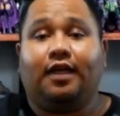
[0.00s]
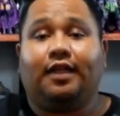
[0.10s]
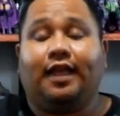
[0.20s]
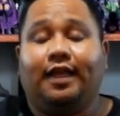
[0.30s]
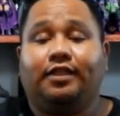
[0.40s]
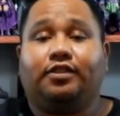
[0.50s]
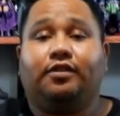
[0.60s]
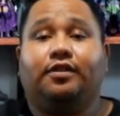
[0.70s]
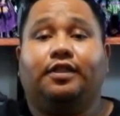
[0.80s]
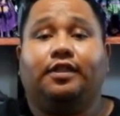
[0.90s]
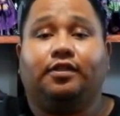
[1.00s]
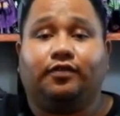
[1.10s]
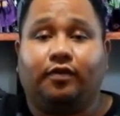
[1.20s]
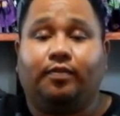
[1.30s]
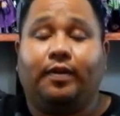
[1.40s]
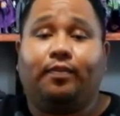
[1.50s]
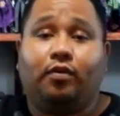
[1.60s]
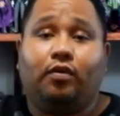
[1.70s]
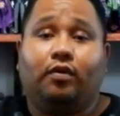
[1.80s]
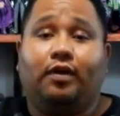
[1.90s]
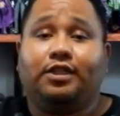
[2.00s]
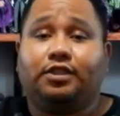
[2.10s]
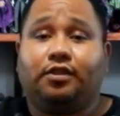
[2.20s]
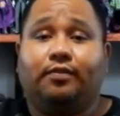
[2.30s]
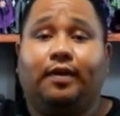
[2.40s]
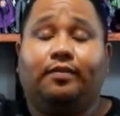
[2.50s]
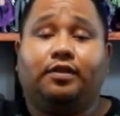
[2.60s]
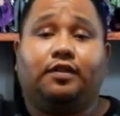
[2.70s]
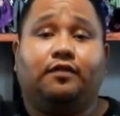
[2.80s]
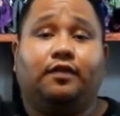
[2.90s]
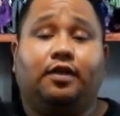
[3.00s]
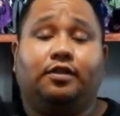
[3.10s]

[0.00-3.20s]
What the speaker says: they had certain deals for people who were registered members of